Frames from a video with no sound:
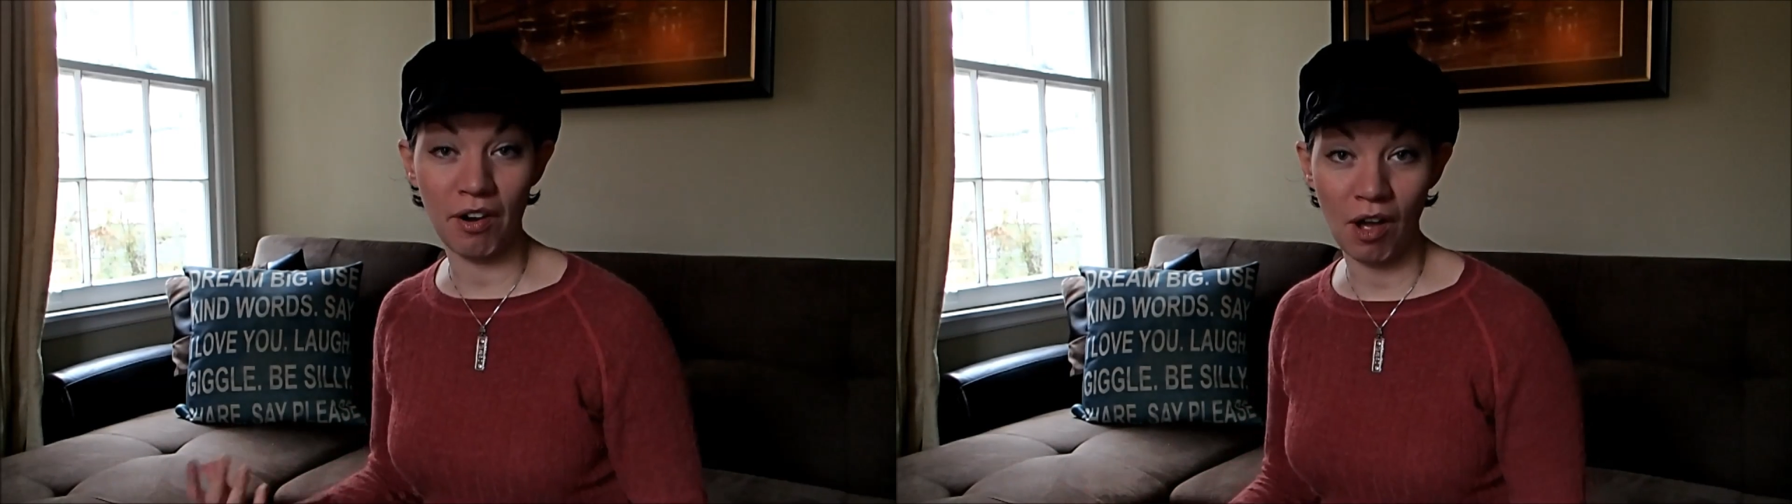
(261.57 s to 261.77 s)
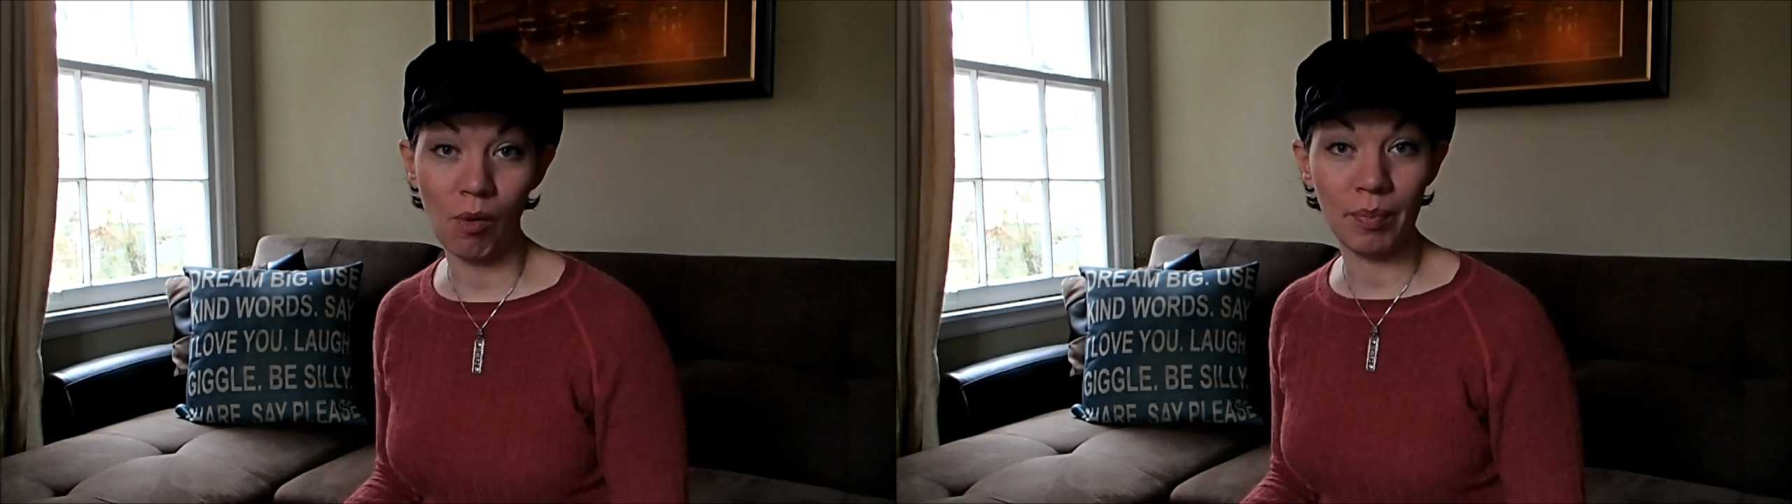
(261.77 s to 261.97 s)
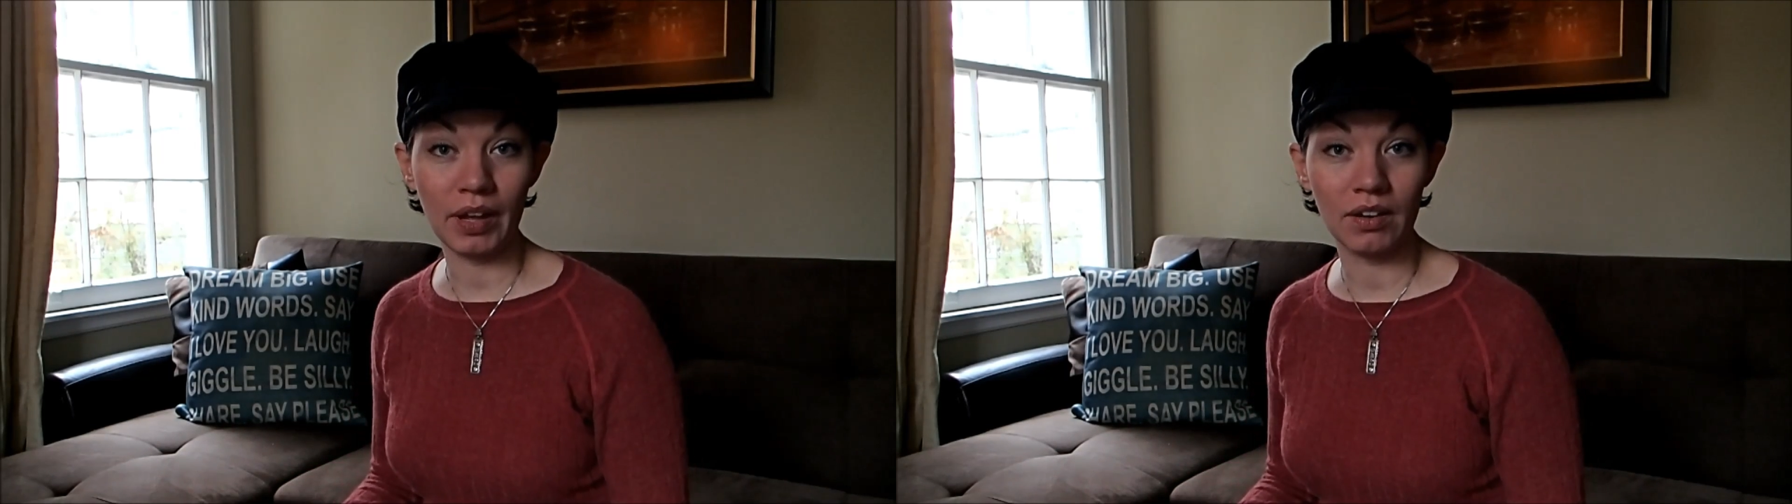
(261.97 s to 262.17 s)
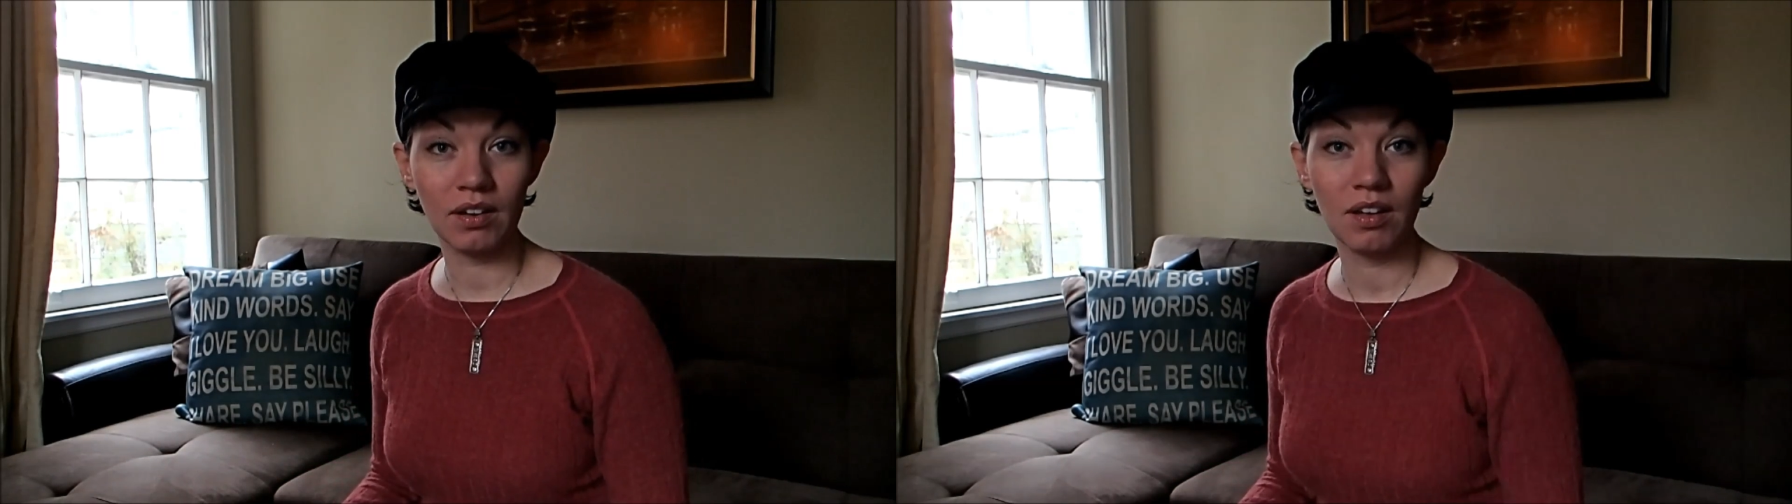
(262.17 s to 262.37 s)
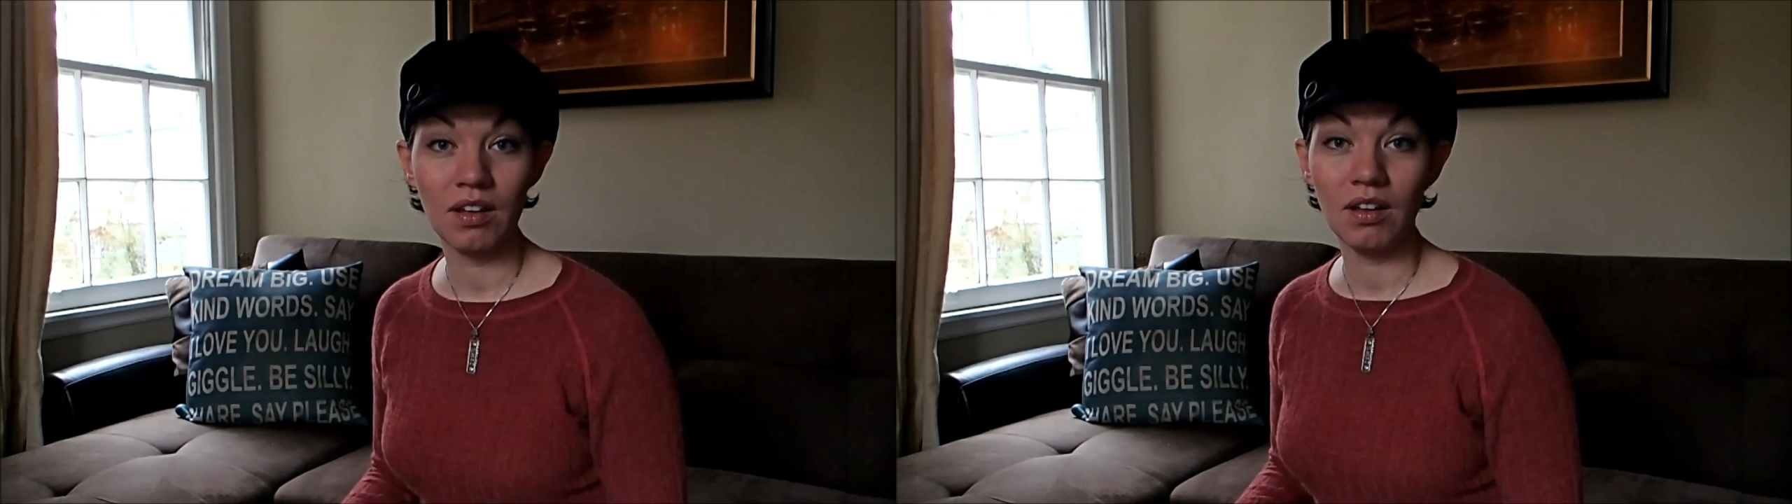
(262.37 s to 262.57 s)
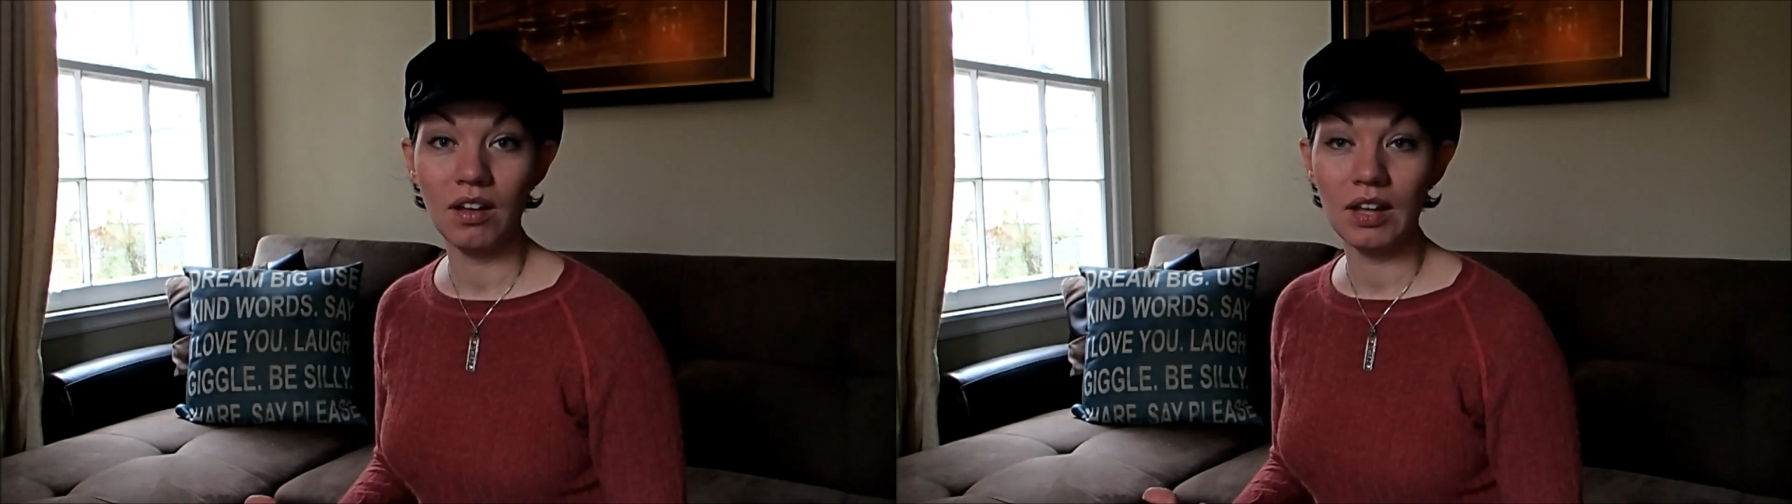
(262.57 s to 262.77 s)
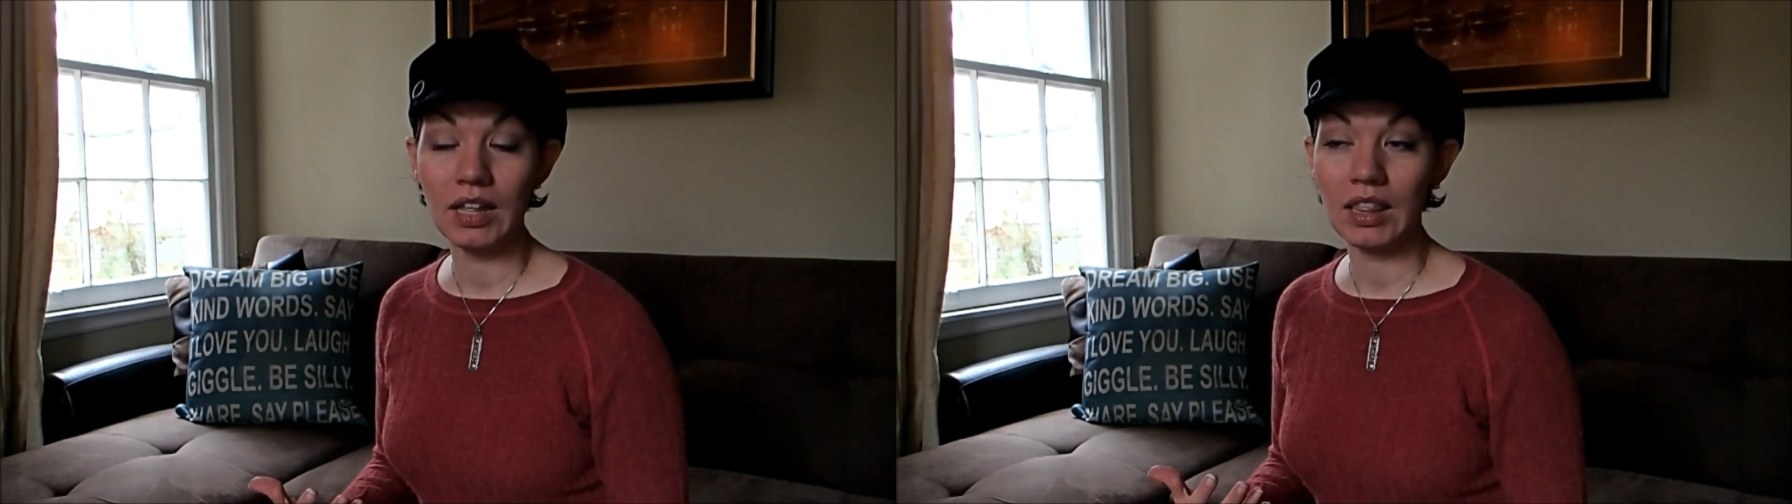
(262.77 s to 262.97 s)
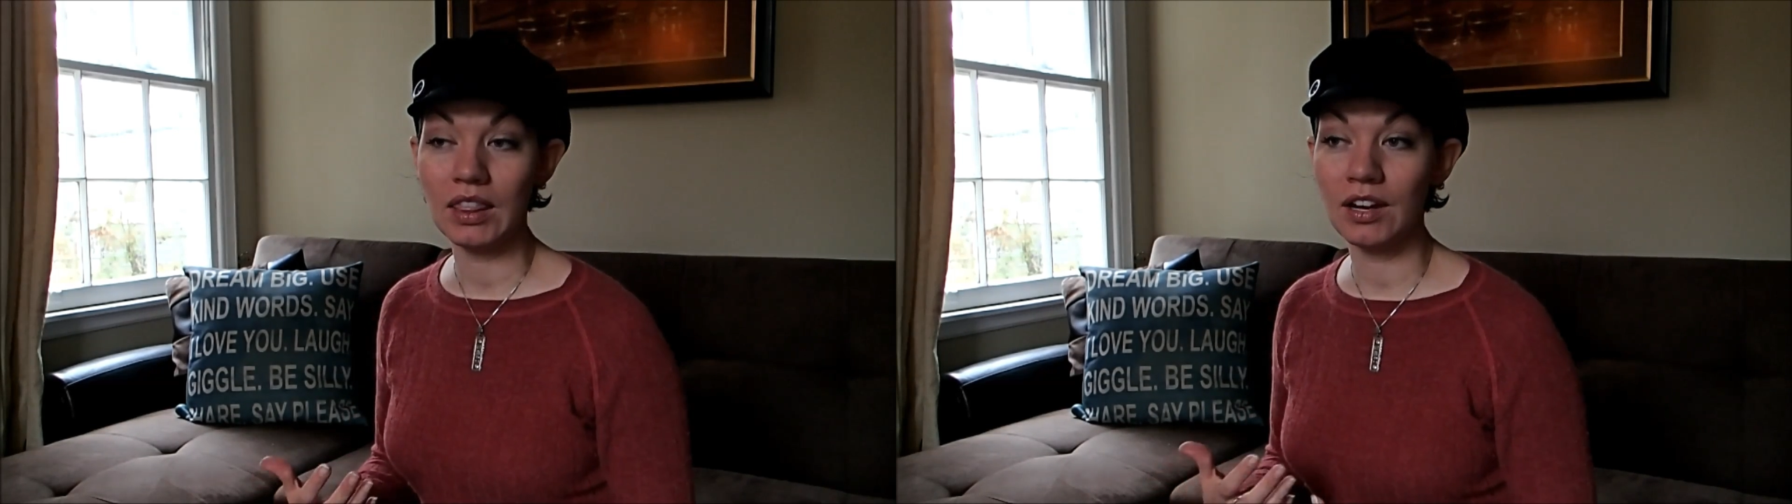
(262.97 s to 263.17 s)
helping.
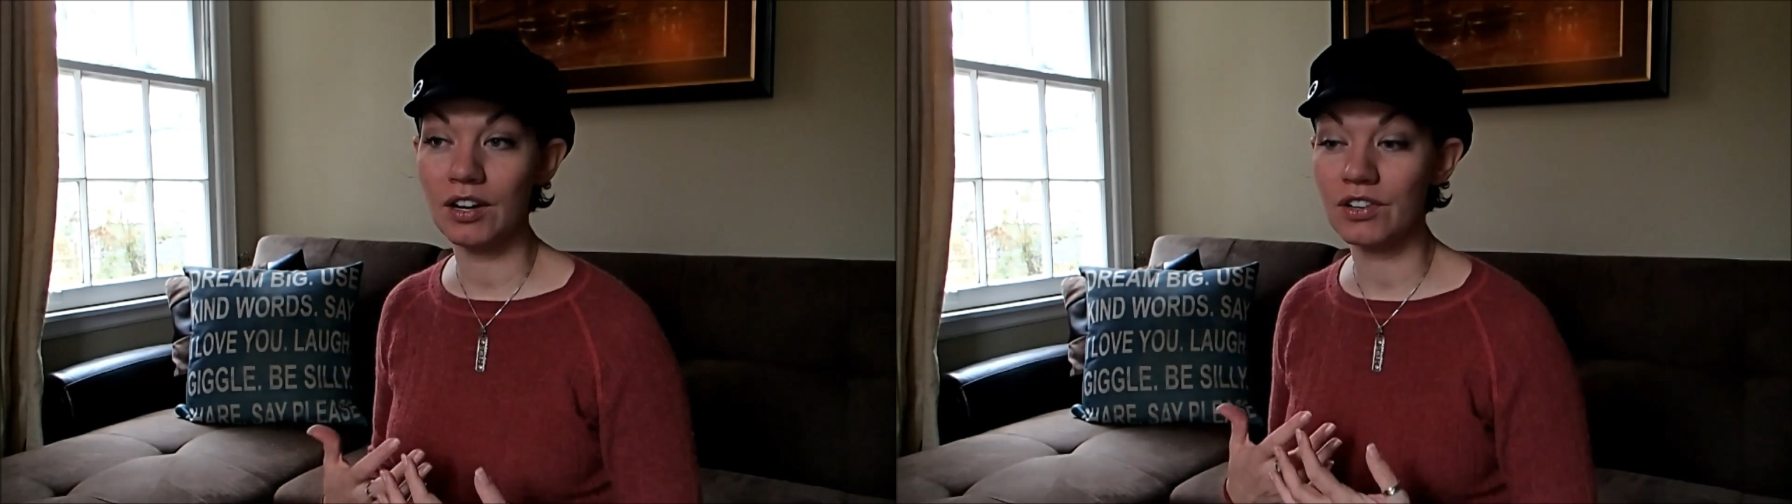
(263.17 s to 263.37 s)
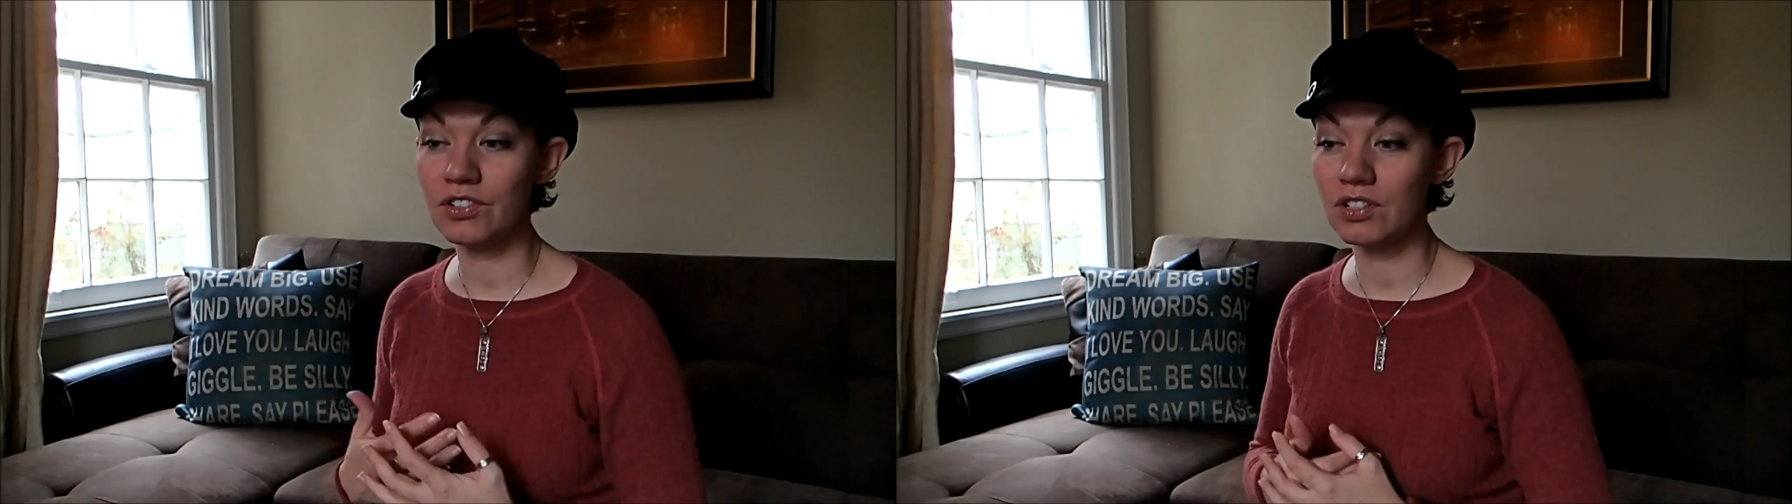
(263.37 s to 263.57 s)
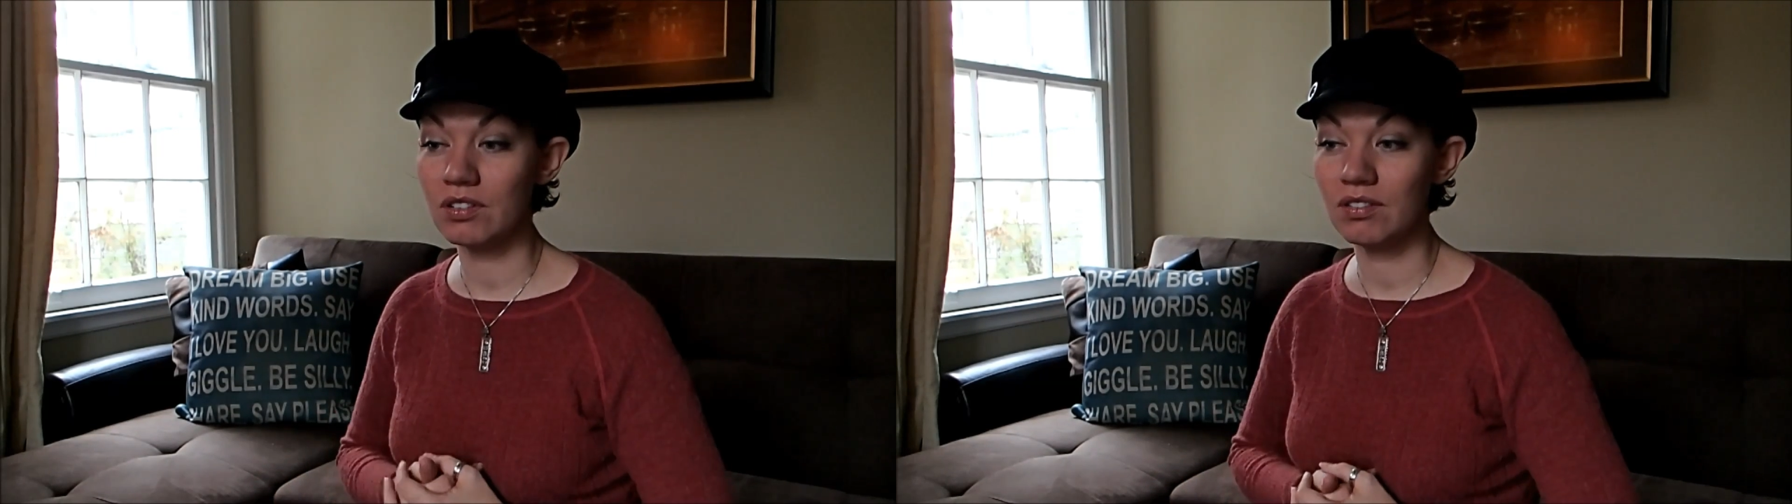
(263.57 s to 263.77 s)
There's